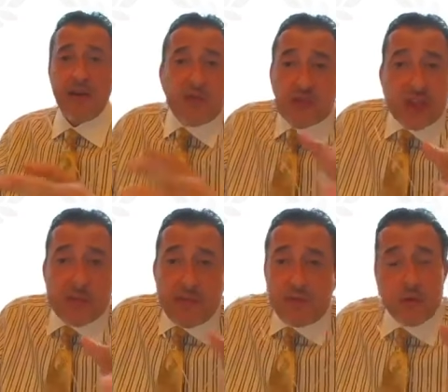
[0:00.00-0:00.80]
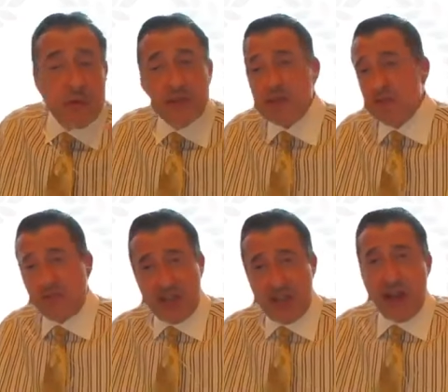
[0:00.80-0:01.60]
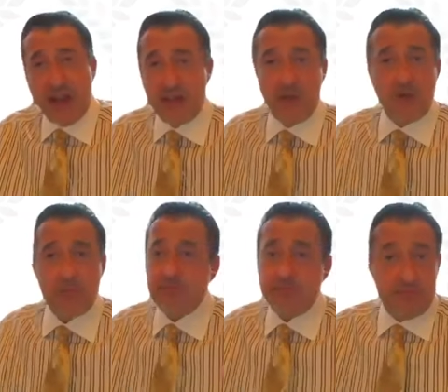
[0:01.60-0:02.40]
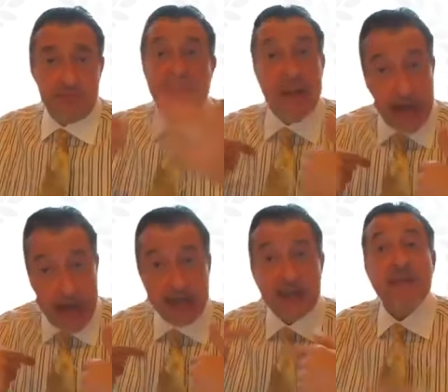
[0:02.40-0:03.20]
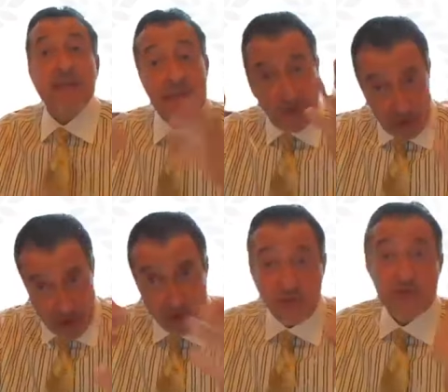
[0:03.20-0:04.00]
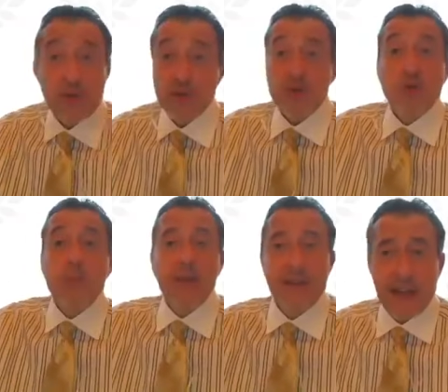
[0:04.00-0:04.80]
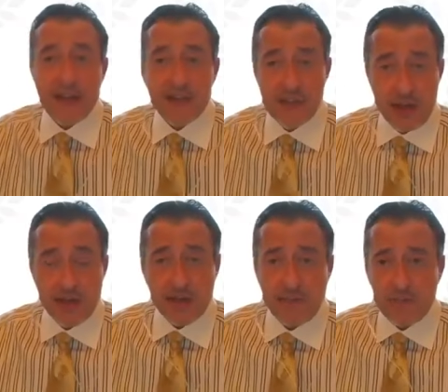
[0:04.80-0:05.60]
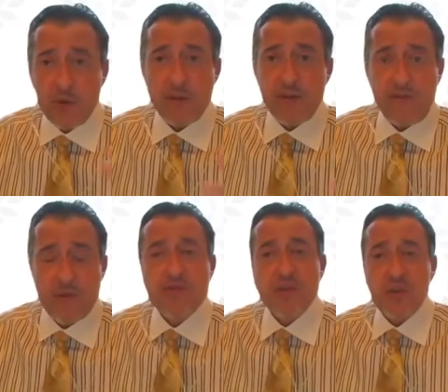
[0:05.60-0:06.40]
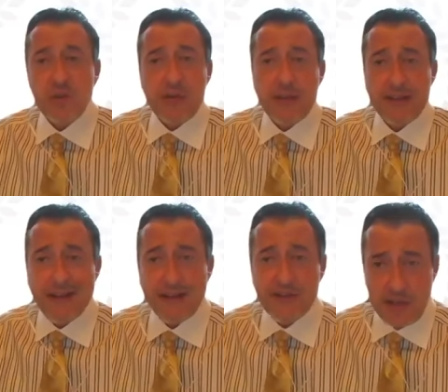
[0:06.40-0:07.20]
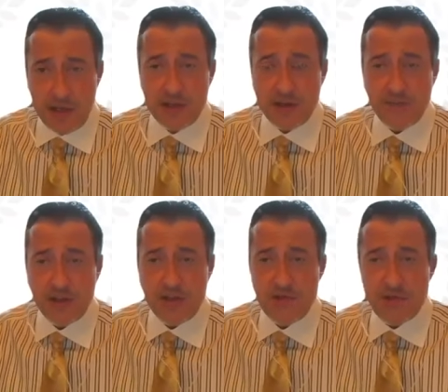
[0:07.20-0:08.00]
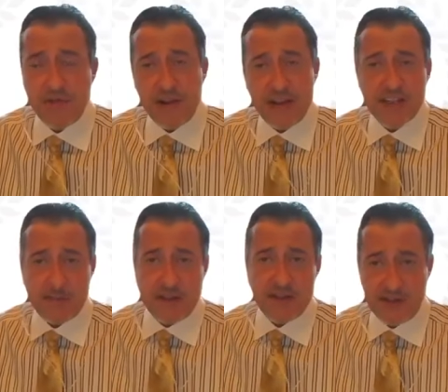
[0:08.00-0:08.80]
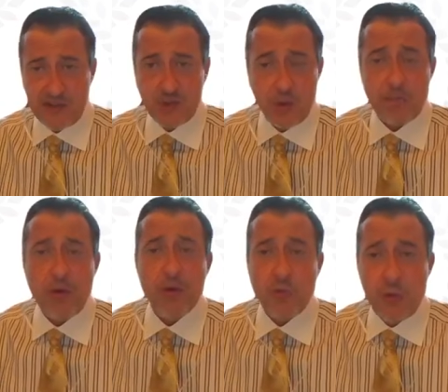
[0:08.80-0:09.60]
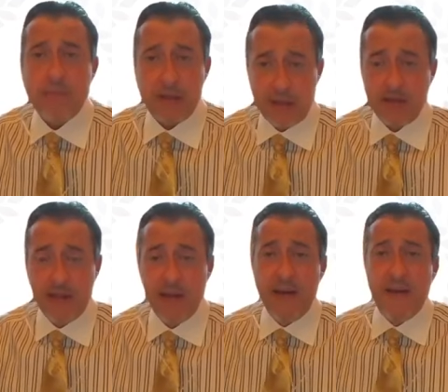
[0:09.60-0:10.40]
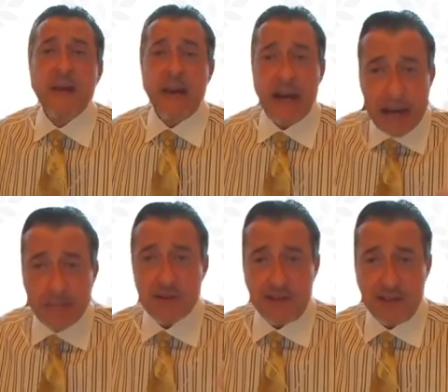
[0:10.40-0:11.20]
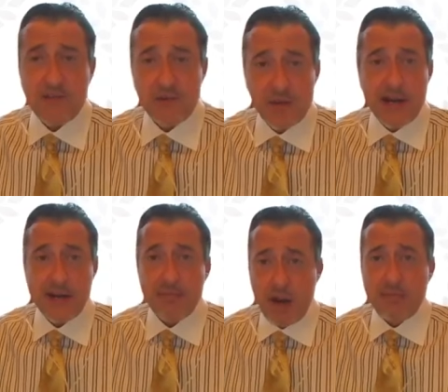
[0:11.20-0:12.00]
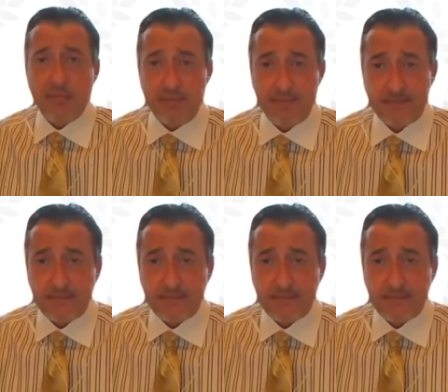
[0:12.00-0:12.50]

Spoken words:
For some of you, it's say for you, gross $2 million a year. Well, if you gross $2 million a year and your overhead expenses is 2.1 million, I'm going to tell you, you got a problem.